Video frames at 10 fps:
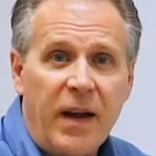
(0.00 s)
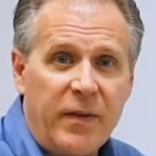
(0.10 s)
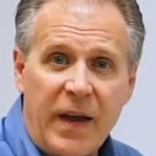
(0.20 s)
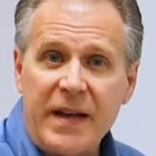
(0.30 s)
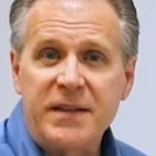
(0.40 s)

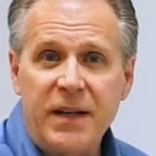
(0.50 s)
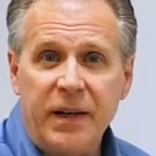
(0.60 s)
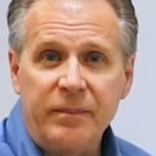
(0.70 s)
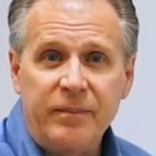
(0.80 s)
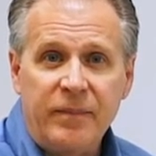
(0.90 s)
And that's
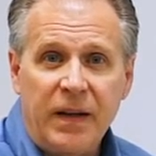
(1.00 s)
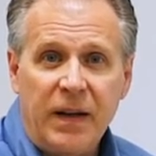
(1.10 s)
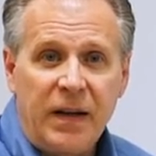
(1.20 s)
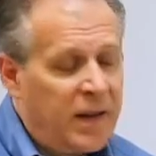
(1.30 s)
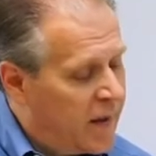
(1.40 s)
it.
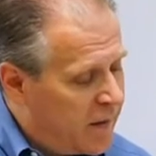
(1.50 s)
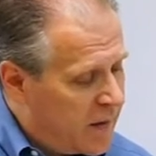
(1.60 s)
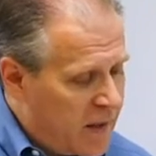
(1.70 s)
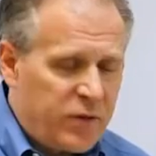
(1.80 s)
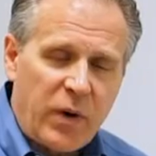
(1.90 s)

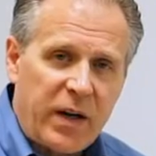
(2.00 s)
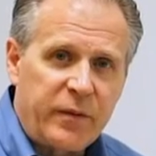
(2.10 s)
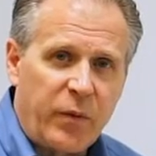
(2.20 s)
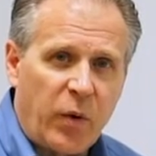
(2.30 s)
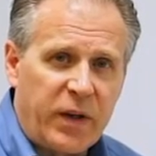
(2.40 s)
The
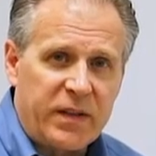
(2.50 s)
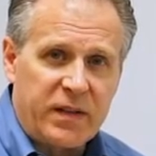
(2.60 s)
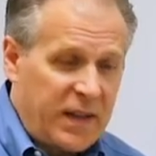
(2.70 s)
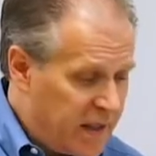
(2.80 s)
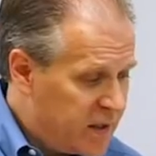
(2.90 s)
eTronic 40 is
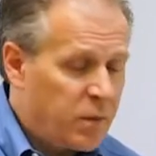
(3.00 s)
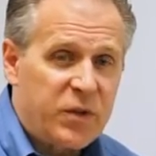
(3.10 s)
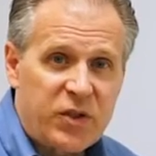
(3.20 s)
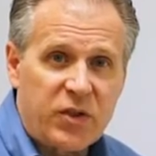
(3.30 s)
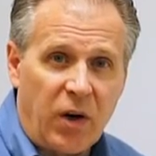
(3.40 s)
an easy to
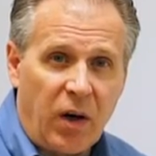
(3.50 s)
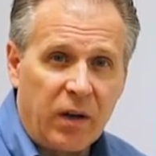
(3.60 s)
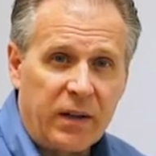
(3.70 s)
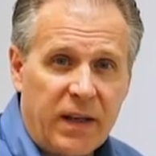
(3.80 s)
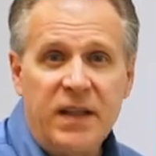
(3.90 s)

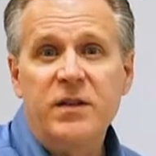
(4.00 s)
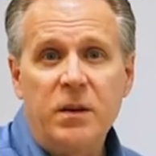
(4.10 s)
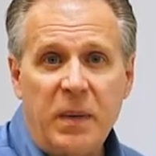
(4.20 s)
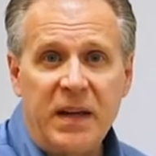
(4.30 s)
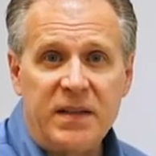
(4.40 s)
install, easy
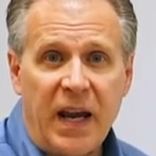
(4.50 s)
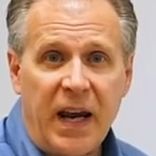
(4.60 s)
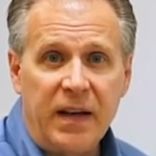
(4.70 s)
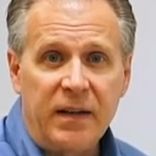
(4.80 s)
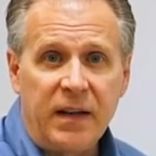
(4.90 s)
to
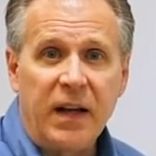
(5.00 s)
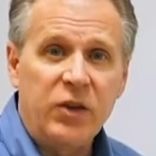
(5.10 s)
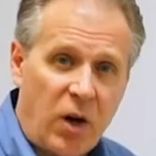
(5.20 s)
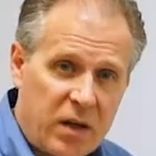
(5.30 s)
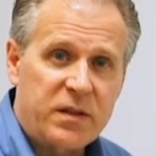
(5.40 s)
maintain,
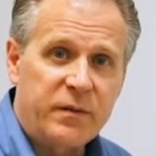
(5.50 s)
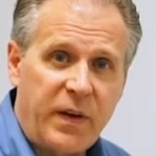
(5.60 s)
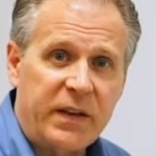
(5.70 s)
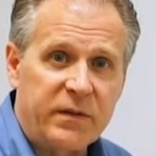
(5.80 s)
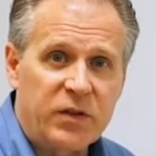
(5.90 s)
and
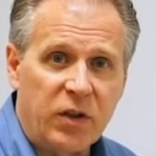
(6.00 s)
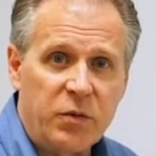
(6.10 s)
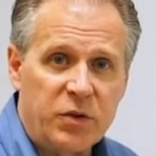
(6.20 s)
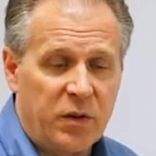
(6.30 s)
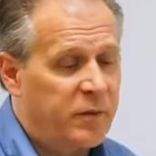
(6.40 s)
cost-effective
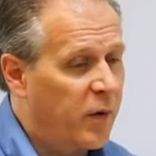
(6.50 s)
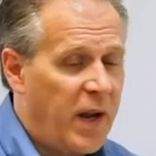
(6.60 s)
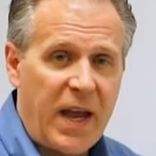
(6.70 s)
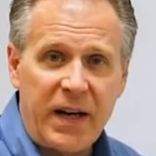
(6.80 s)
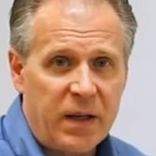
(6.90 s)
solution for
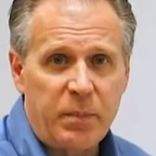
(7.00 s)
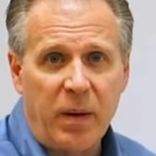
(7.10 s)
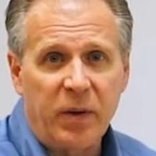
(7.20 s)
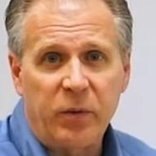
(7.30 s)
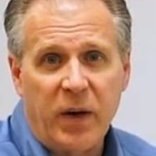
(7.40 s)
any public